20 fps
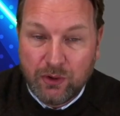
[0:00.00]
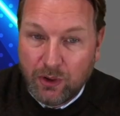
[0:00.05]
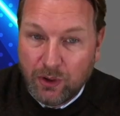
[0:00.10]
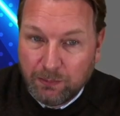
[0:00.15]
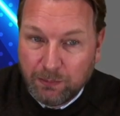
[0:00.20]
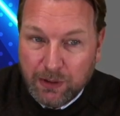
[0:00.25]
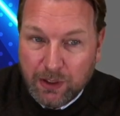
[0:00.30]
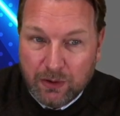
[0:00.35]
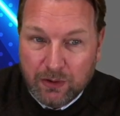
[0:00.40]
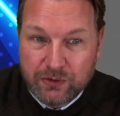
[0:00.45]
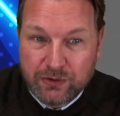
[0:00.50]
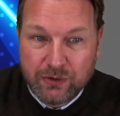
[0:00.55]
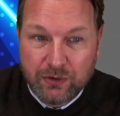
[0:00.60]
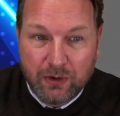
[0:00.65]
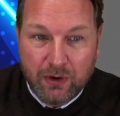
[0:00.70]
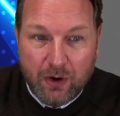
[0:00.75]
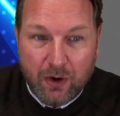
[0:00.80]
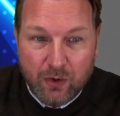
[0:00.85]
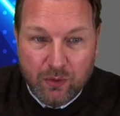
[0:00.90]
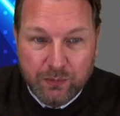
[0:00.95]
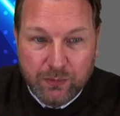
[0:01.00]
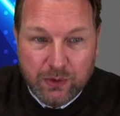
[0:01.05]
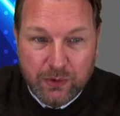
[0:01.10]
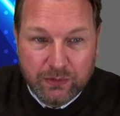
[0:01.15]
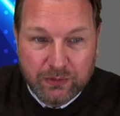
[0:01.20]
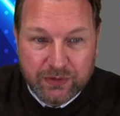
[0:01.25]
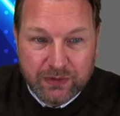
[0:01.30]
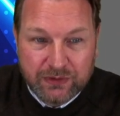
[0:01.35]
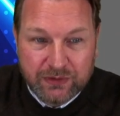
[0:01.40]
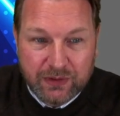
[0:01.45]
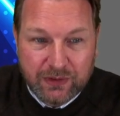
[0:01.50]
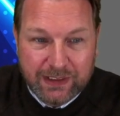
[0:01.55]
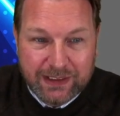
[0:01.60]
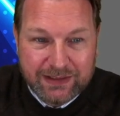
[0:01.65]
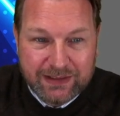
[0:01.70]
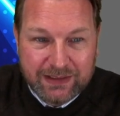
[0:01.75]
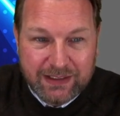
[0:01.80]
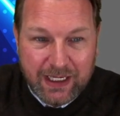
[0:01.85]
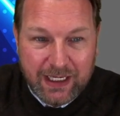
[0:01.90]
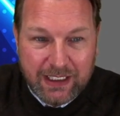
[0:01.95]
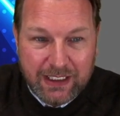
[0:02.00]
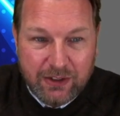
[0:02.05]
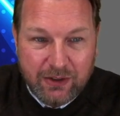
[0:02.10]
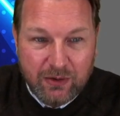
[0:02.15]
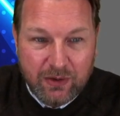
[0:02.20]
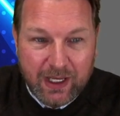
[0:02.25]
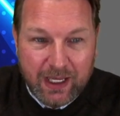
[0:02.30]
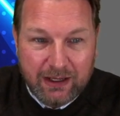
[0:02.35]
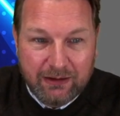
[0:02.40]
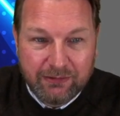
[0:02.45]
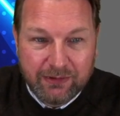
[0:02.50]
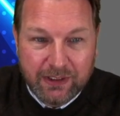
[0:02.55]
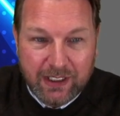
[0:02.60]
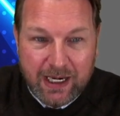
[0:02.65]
upload your own music. So let's say you have an